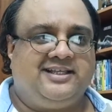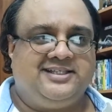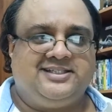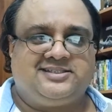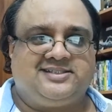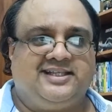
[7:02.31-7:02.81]
He
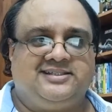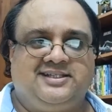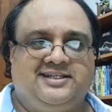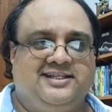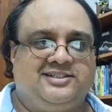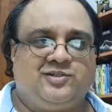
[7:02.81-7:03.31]
just thinks
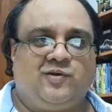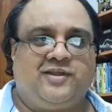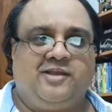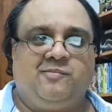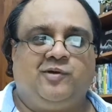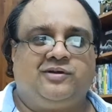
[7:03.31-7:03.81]
that he's
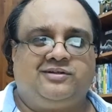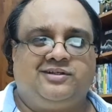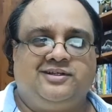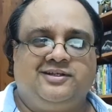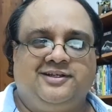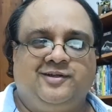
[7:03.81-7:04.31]
talking about
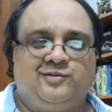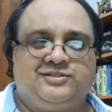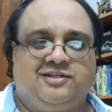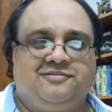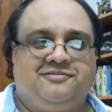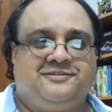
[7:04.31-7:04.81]

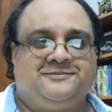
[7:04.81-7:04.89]
stuff.